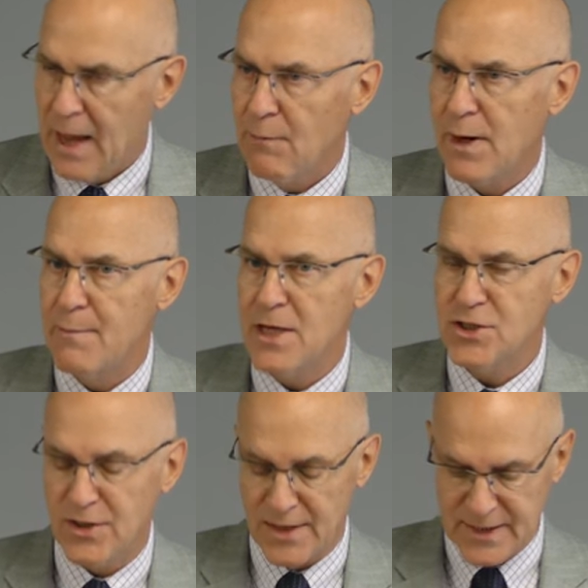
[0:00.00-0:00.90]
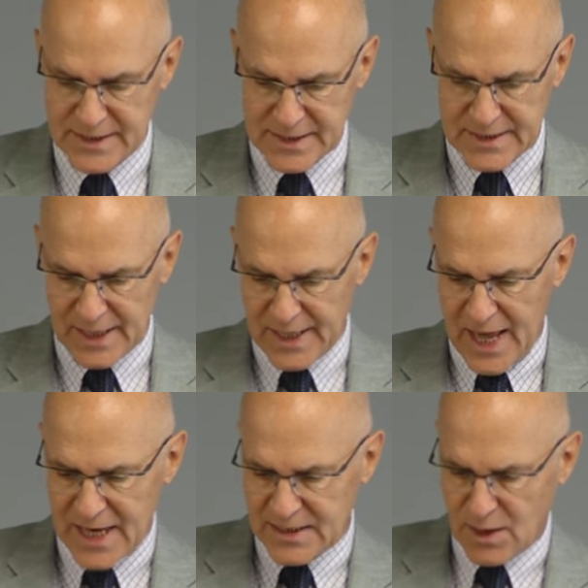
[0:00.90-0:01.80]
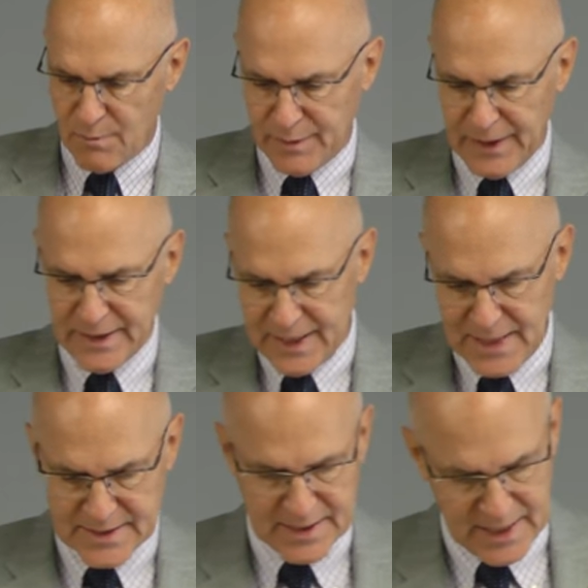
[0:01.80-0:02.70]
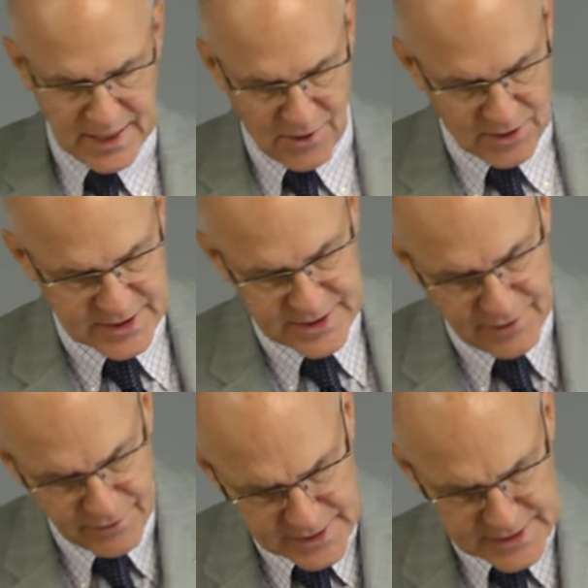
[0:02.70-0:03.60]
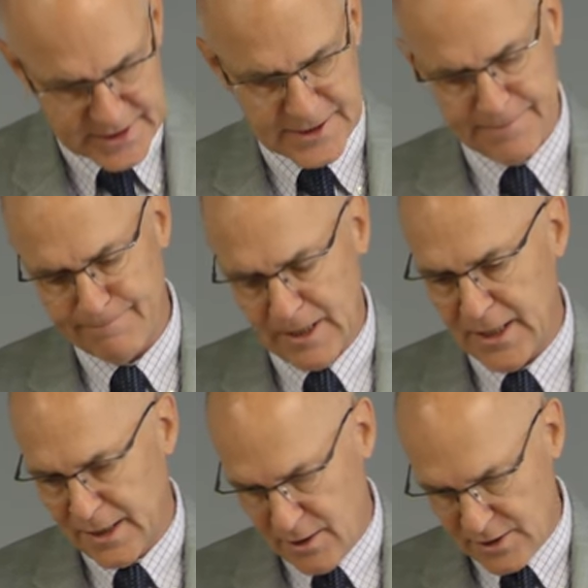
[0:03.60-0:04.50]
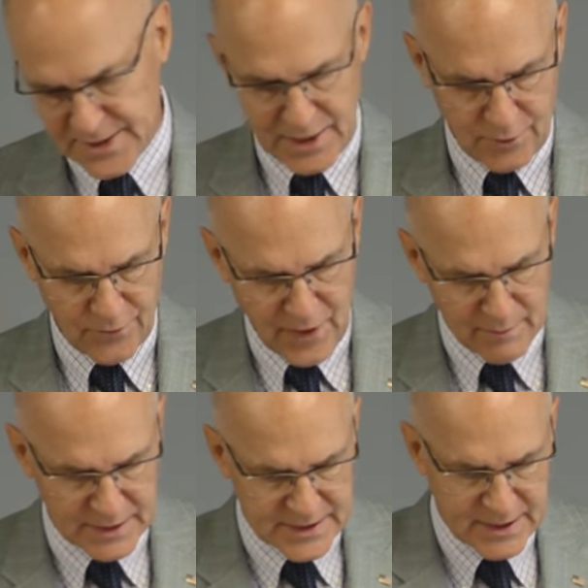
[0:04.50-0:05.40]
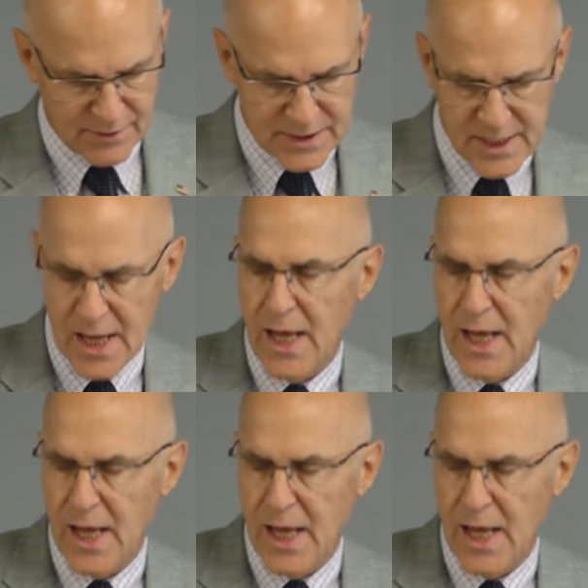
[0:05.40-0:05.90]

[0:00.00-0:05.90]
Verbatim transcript: I want to mention that this is the last complete lesson in our series, uh, our Sacred Family series.